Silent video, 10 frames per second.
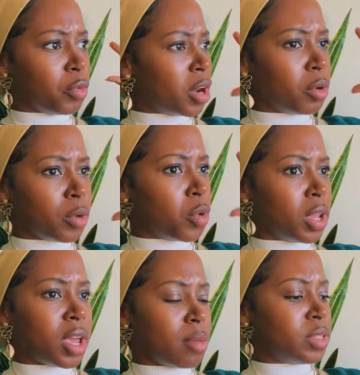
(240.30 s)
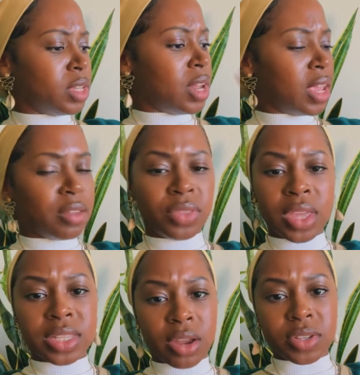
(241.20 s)
or rhetoric when it comes to negative
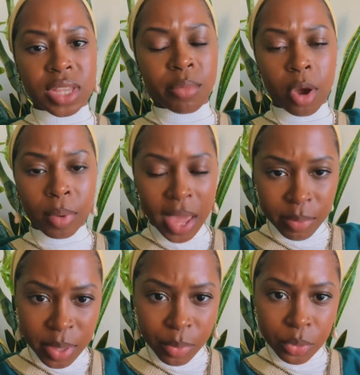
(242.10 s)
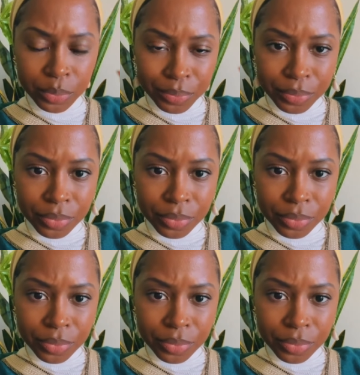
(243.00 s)
things that are said about black people